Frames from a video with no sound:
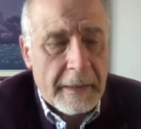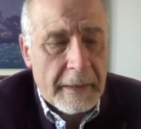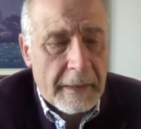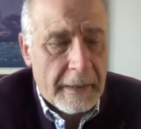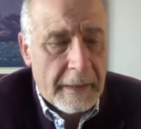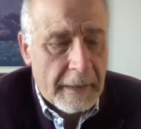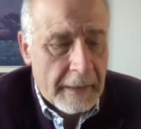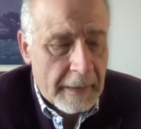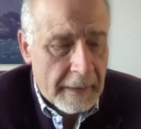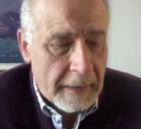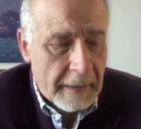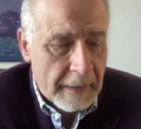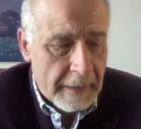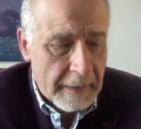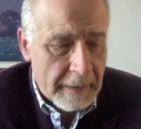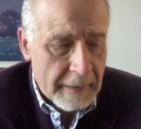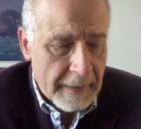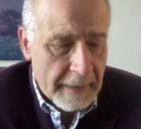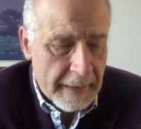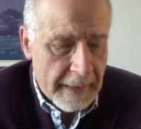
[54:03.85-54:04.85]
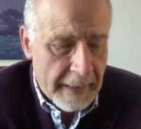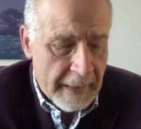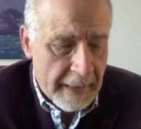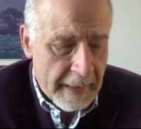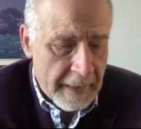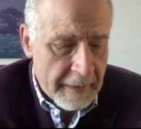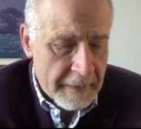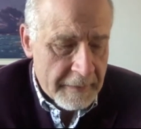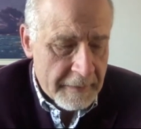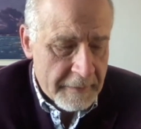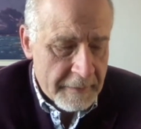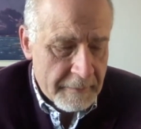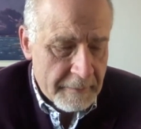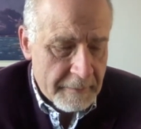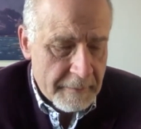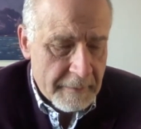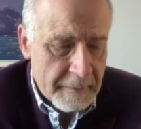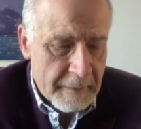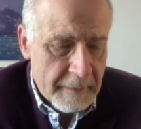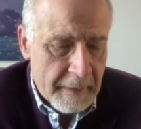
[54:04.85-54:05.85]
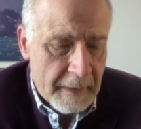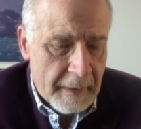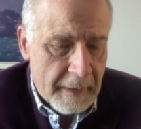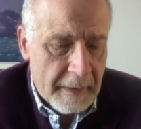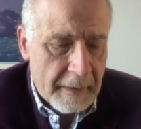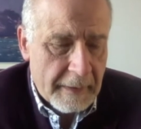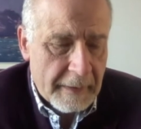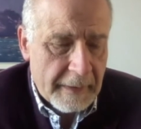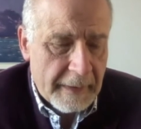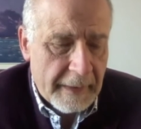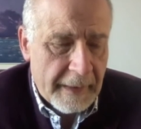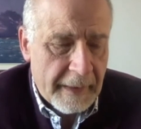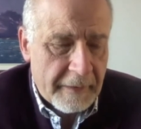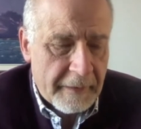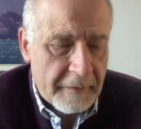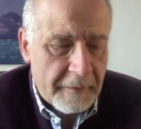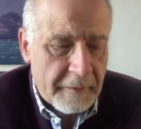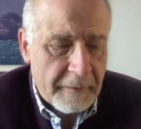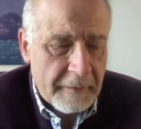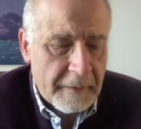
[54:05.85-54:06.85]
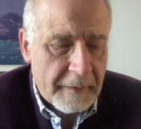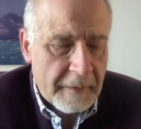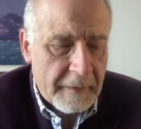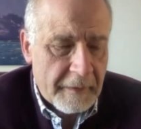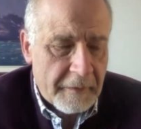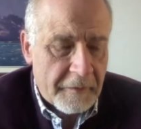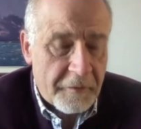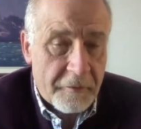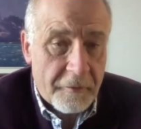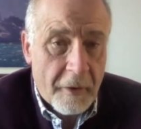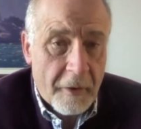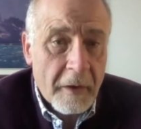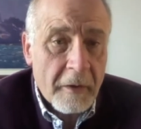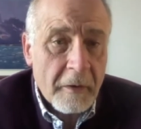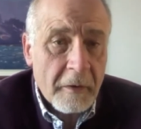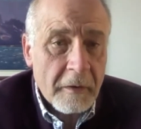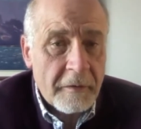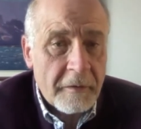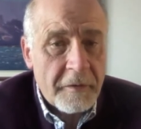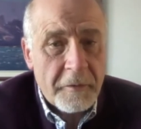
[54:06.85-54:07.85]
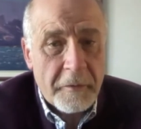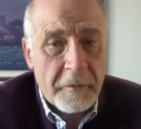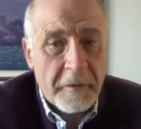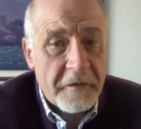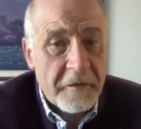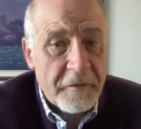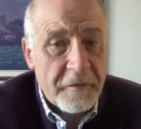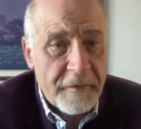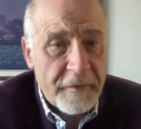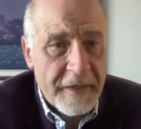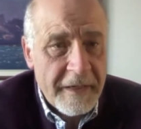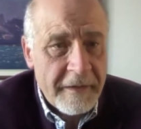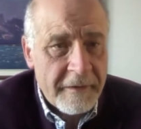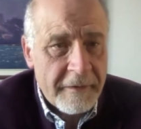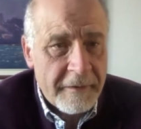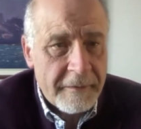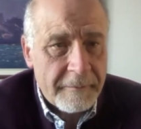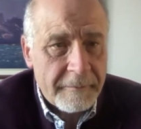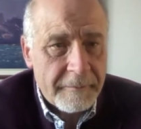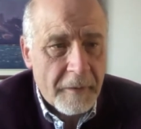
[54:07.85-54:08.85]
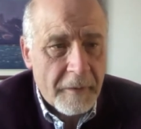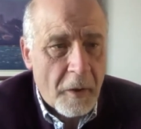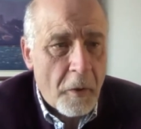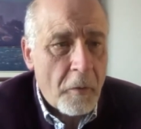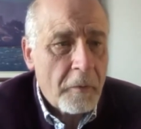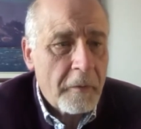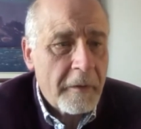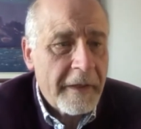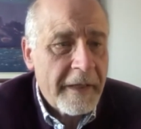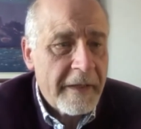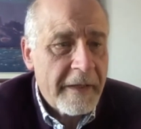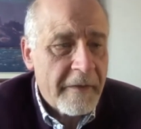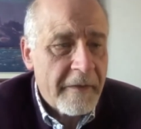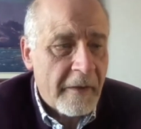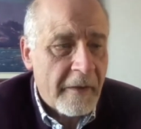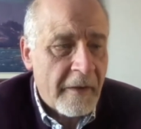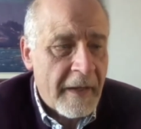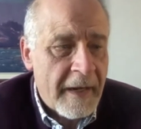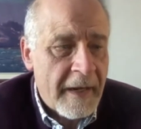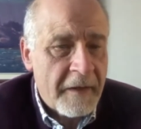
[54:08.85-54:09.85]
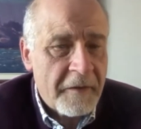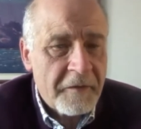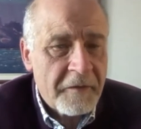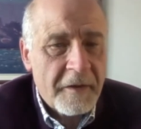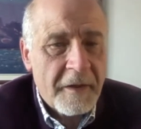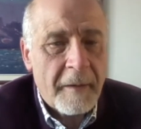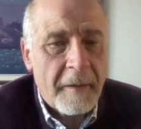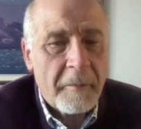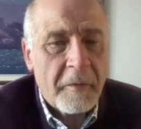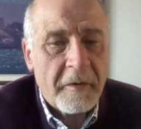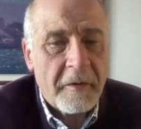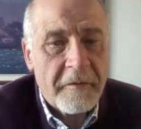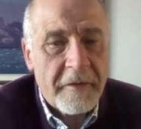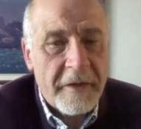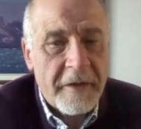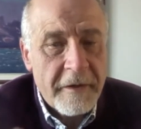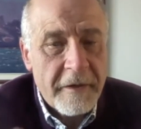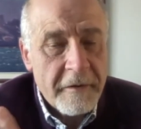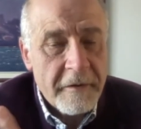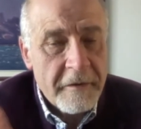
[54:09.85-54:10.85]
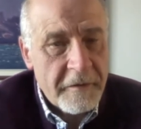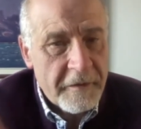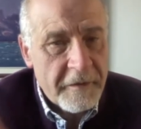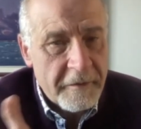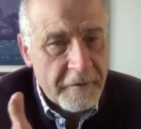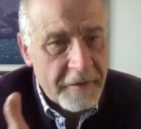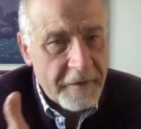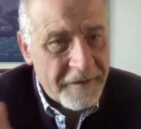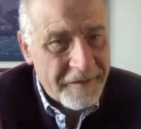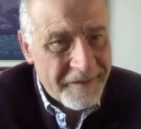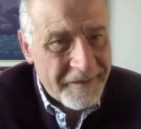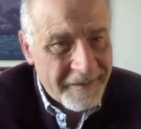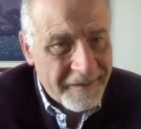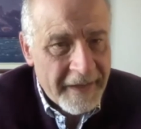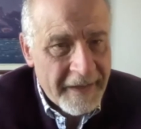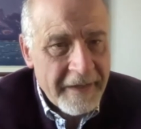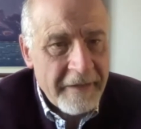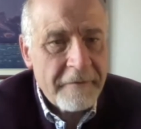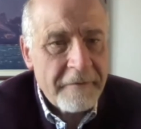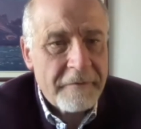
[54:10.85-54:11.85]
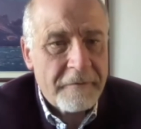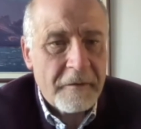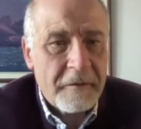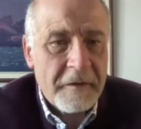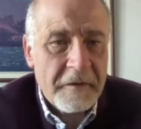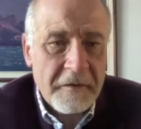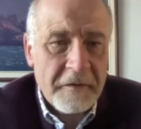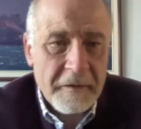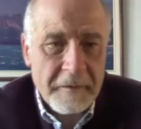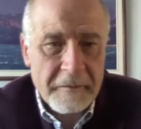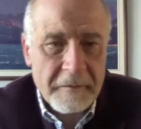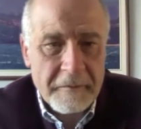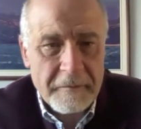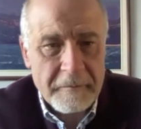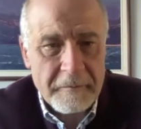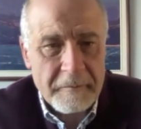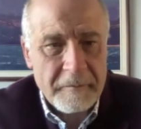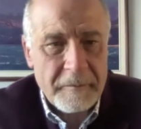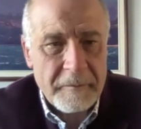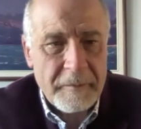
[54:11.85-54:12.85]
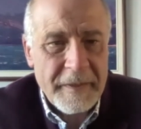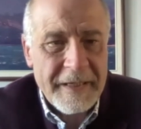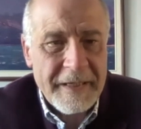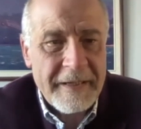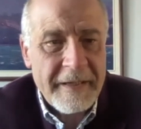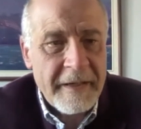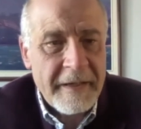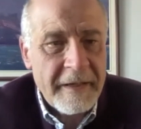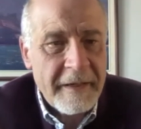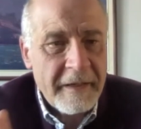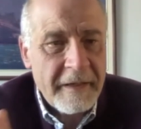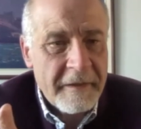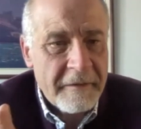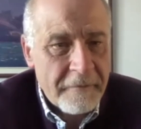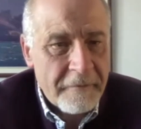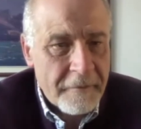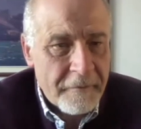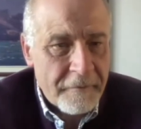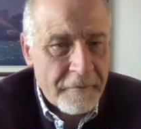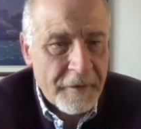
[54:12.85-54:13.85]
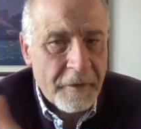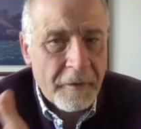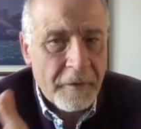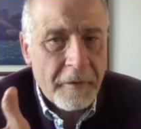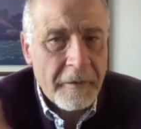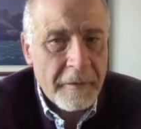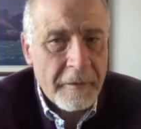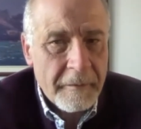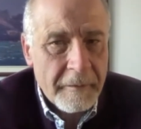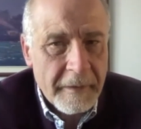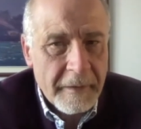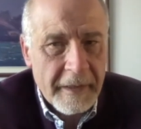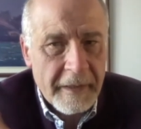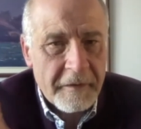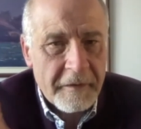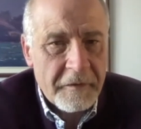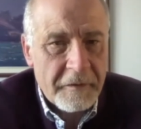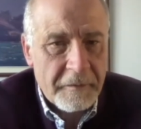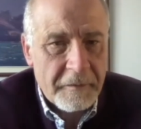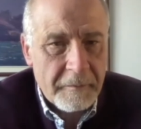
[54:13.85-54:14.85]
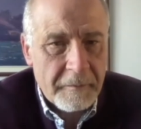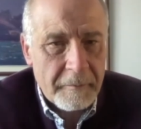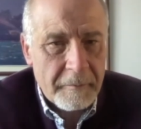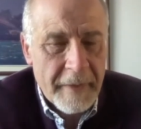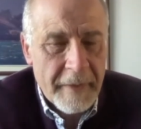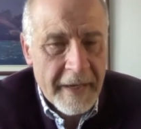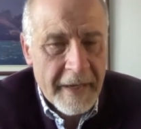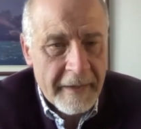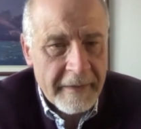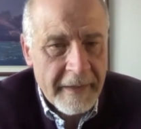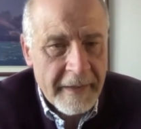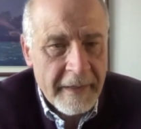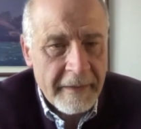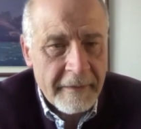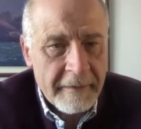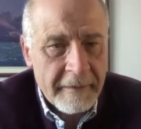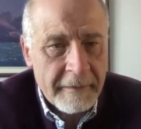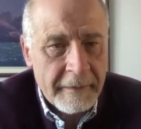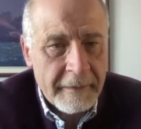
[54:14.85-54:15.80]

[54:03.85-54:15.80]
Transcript: And it struggled to its feet. Only in the last couple of years of its life was it beginning to fulfill its mandate.